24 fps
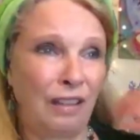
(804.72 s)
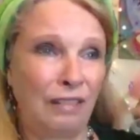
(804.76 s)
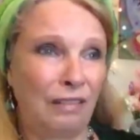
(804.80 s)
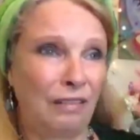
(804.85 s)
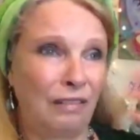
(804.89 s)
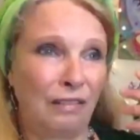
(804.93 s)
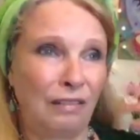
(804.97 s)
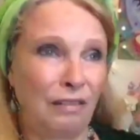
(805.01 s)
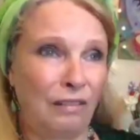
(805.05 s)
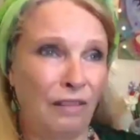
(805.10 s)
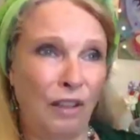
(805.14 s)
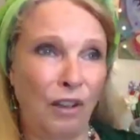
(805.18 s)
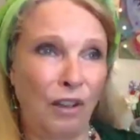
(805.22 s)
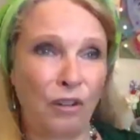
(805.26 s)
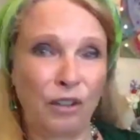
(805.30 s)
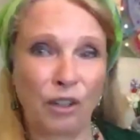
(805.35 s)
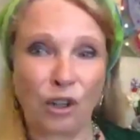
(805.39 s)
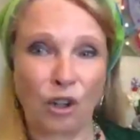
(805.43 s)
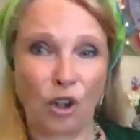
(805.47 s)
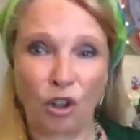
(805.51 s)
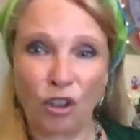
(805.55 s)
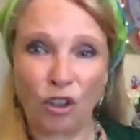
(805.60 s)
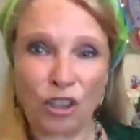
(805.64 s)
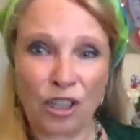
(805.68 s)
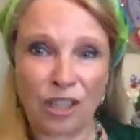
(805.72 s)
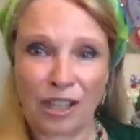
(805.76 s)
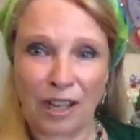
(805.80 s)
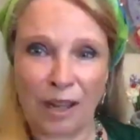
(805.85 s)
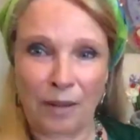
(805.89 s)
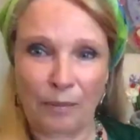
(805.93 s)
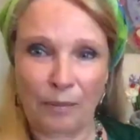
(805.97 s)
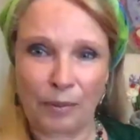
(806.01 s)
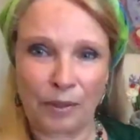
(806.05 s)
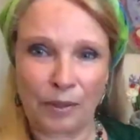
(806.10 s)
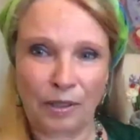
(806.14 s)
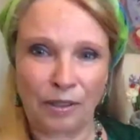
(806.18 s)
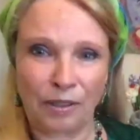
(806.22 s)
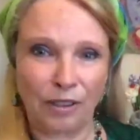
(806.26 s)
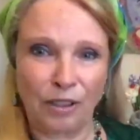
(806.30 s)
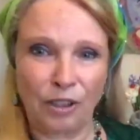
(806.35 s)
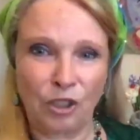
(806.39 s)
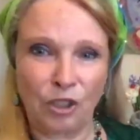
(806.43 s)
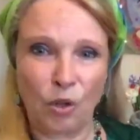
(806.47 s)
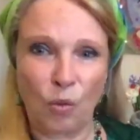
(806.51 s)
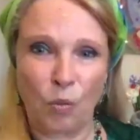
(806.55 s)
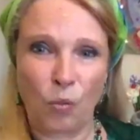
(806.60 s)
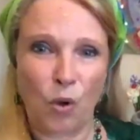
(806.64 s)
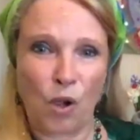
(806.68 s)
know the concept,
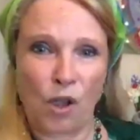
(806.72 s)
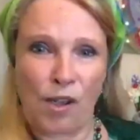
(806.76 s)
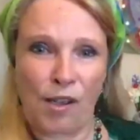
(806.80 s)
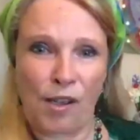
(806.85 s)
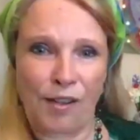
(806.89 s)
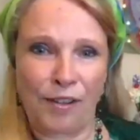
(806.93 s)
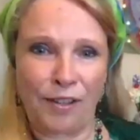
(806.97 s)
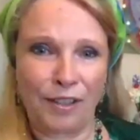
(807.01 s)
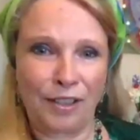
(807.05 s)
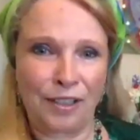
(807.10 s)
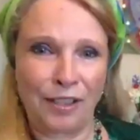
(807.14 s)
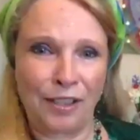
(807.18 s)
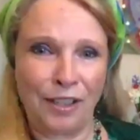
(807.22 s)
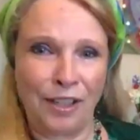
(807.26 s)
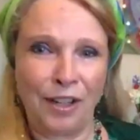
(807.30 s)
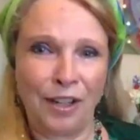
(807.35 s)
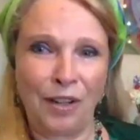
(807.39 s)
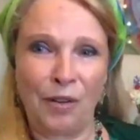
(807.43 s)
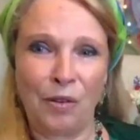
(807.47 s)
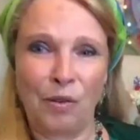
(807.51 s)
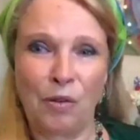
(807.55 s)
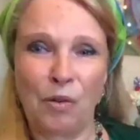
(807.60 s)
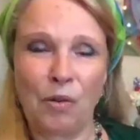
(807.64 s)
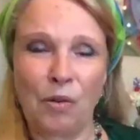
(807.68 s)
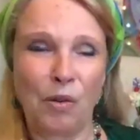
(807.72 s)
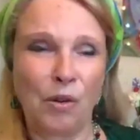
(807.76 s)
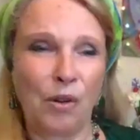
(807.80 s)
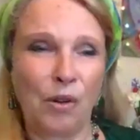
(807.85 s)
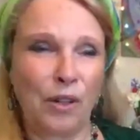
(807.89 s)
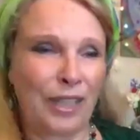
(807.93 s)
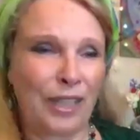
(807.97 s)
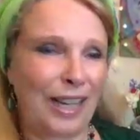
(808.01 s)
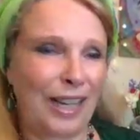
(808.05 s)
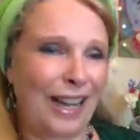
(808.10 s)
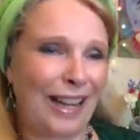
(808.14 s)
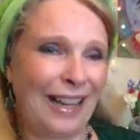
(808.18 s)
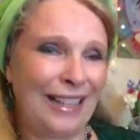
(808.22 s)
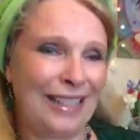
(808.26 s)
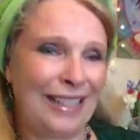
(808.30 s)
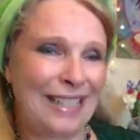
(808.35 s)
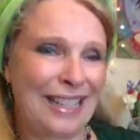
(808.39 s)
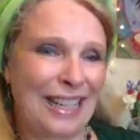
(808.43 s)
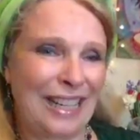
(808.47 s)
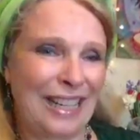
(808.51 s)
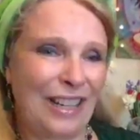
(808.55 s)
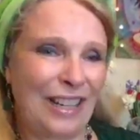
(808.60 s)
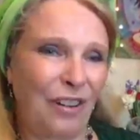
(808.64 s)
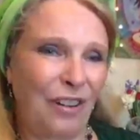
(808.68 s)
the word, or the
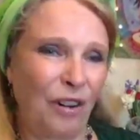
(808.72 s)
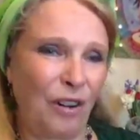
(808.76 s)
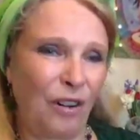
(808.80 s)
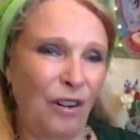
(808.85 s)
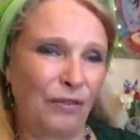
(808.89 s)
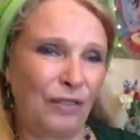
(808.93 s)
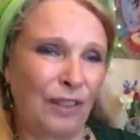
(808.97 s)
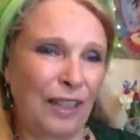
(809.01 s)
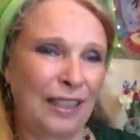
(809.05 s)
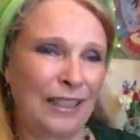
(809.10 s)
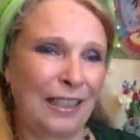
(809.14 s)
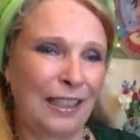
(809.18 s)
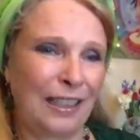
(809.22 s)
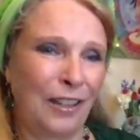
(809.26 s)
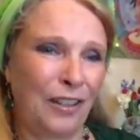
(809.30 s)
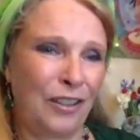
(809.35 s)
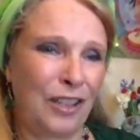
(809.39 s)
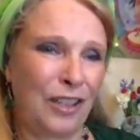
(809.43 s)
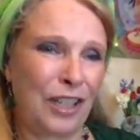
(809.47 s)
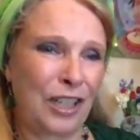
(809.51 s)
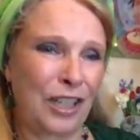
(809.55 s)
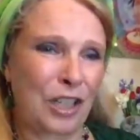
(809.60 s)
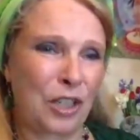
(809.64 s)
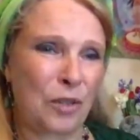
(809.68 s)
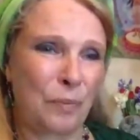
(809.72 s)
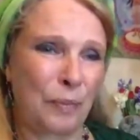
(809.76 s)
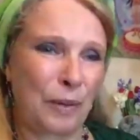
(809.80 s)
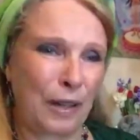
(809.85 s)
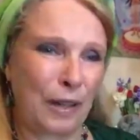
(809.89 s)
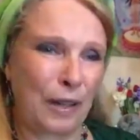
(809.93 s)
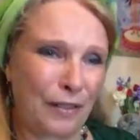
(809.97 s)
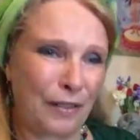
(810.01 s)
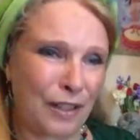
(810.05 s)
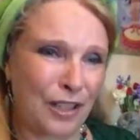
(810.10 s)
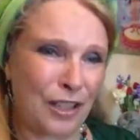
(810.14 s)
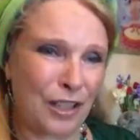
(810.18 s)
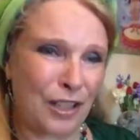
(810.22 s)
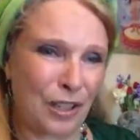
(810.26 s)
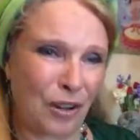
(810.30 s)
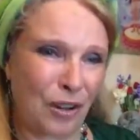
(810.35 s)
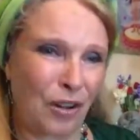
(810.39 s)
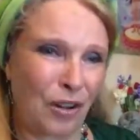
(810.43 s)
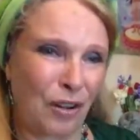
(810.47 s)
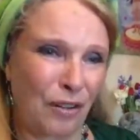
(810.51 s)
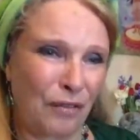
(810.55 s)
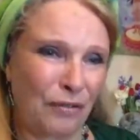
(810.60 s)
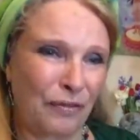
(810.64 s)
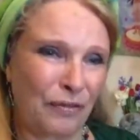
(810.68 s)
idea of, let alone the experience
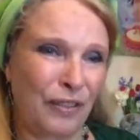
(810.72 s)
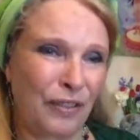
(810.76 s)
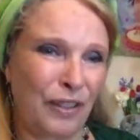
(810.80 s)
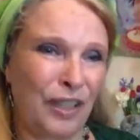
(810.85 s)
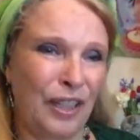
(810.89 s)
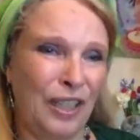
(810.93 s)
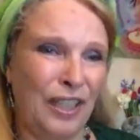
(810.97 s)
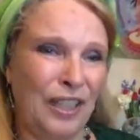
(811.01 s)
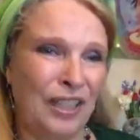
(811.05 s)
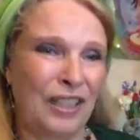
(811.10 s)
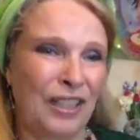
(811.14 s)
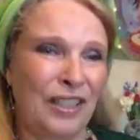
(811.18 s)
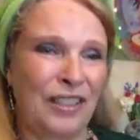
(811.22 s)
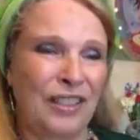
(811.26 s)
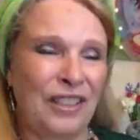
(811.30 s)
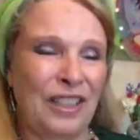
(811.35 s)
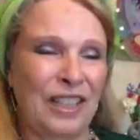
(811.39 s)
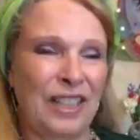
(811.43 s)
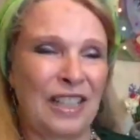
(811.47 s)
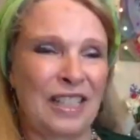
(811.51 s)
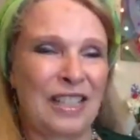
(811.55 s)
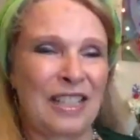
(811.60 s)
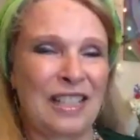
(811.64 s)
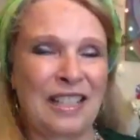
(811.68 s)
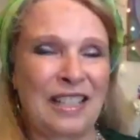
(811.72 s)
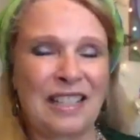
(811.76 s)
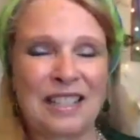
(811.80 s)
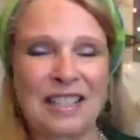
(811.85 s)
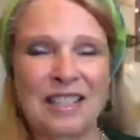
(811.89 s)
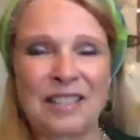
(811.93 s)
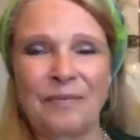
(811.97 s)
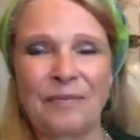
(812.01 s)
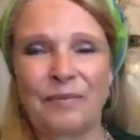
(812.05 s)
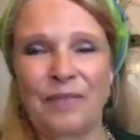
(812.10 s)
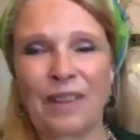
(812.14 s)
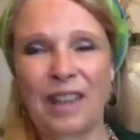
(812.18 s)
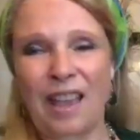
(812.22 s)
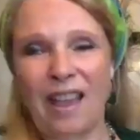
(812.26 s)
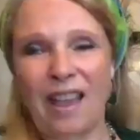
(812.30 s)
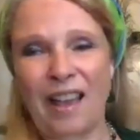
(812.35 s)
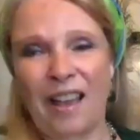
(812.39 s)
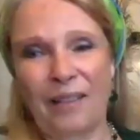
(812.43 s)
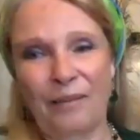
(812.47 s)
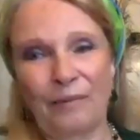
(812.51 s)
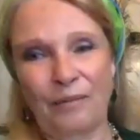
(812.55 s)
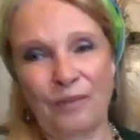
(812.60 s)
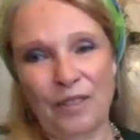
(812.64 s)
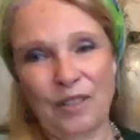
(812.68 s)
of goddess. It's
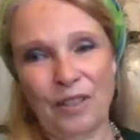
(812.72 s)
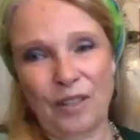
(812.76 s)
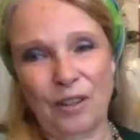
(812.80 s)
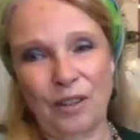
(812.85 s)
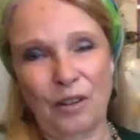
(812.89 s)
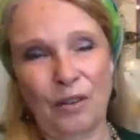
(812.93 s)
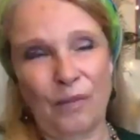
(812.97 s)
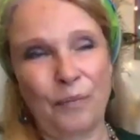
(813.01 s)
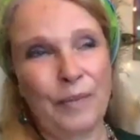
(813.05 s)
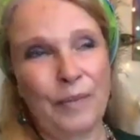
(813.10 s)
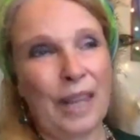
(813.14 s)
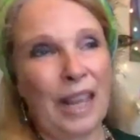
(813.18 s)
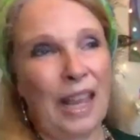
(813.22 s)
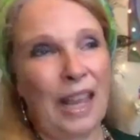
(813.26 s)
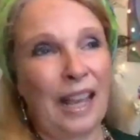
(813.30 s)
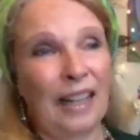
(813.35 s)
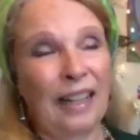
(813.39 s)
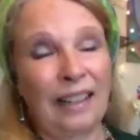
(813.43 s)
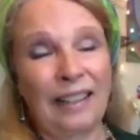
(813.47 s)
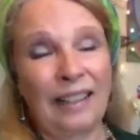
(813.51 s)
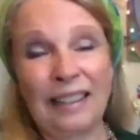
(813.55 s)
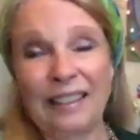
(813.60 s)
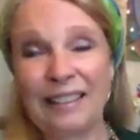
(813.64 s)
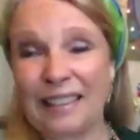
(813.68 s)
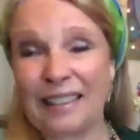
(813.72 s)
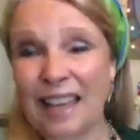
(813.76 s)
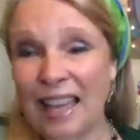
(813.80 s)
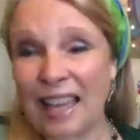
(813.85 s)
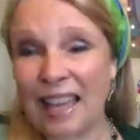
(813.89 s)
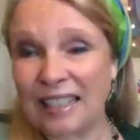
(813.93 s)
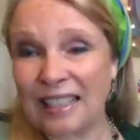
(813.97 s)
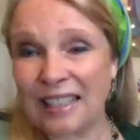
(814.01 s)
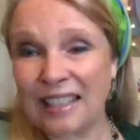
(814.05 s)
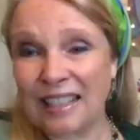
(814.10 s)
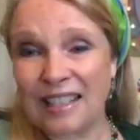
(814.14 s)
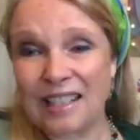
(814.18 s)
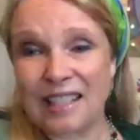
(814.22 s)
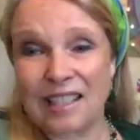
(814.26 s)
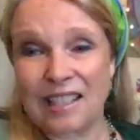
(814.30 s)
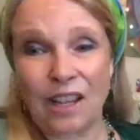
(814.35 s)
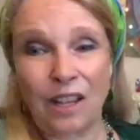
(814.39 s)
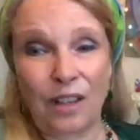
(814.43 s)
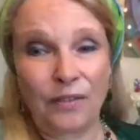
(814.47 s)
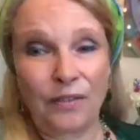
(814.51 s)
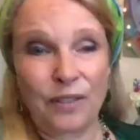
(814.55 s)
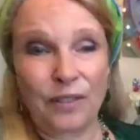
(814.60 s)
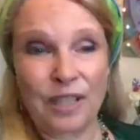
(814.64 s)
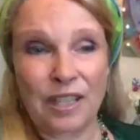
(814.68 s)
so I think that in
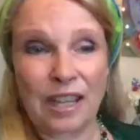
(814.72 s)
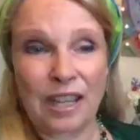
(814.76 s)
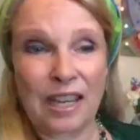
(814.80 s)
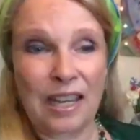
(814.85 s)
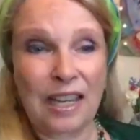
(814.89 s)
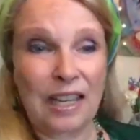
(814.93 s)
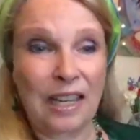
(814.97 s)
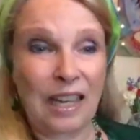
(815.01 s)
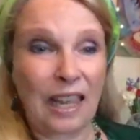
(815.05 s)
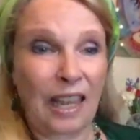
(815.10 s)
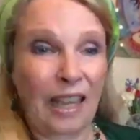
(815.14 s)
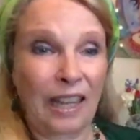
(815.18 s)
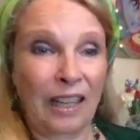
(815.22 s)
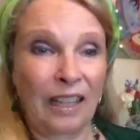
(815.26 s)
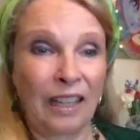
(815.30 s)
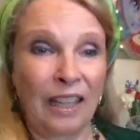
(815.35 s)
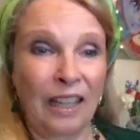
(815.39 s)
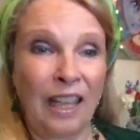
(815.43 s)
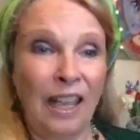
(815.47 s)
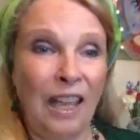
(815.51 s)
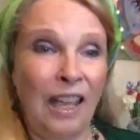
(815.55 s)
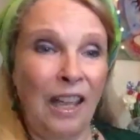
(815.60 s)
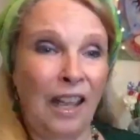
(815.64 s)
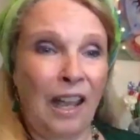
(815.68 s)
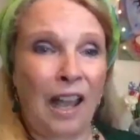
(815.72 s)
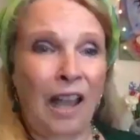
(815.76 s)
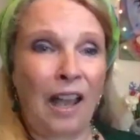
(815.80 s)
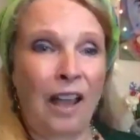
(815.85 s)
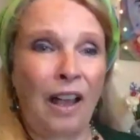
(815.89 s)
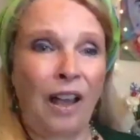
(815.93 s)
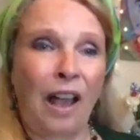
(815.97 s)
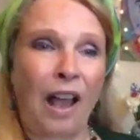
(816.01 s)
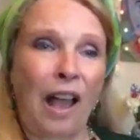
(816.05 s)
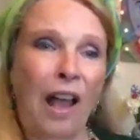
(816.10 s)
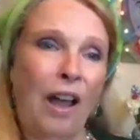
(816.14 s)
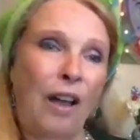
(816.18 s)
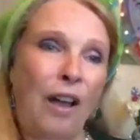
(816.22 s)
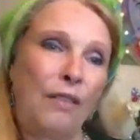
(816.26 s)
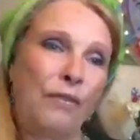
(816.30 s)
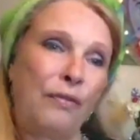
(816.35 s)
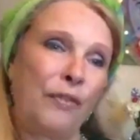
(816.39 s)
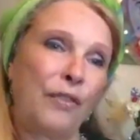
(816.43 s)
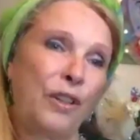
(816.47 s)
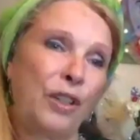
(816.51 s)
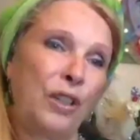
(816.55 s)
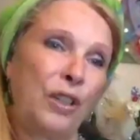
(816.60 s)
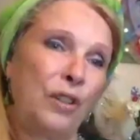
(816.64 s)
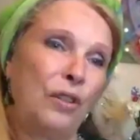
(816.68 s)
itself is healing. How
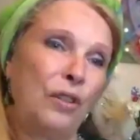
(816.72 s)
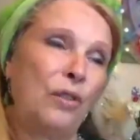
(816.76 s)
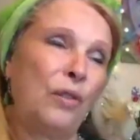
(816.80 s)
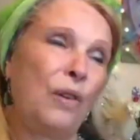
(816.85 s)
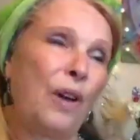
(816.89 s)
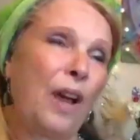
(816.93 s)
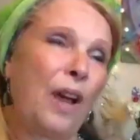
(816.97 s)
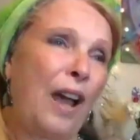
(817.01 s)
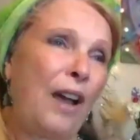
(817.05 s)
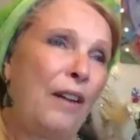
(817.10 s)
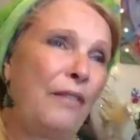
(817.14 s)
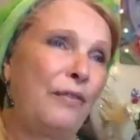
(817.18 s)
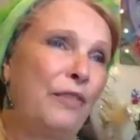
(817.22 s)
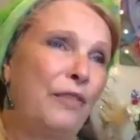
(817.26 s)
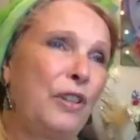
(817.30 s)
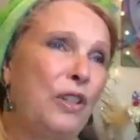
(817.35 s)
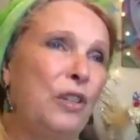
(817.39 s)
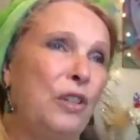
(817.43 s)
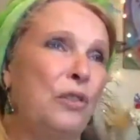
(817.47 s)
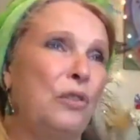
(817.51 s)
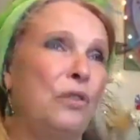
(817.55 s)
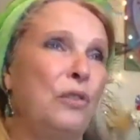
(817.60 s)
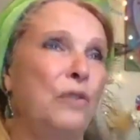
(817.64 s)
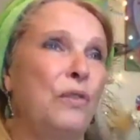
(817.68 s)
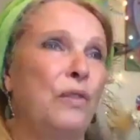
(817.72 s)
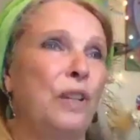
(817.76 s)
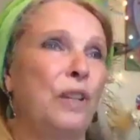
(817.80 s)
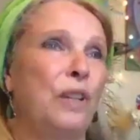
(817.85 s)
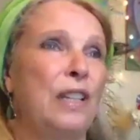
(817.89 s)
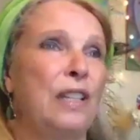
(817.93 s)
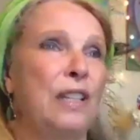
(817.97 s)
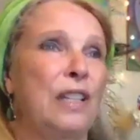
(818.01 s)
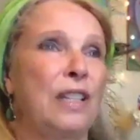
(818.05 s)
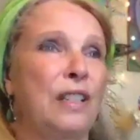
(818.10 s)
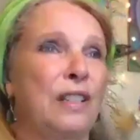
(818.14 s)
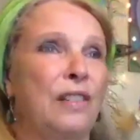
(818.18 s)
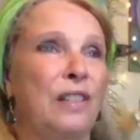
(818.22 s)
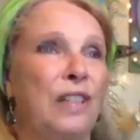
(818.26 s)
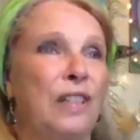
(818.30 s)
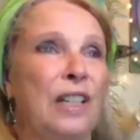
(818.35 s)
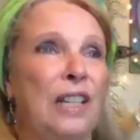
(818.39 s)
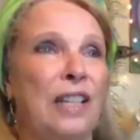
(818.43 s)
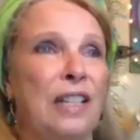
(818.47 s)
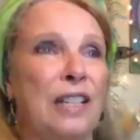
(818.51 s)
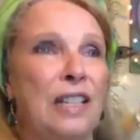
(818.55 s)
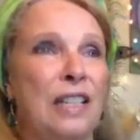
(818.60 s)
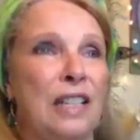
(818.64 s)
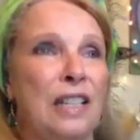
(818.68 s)
for you is
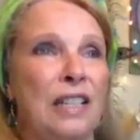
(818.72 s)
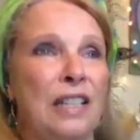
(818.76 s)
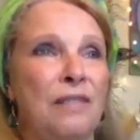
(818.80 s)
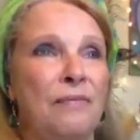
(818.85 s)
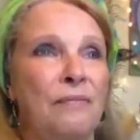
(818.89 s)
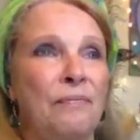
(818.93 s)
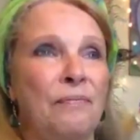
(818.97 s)
goddess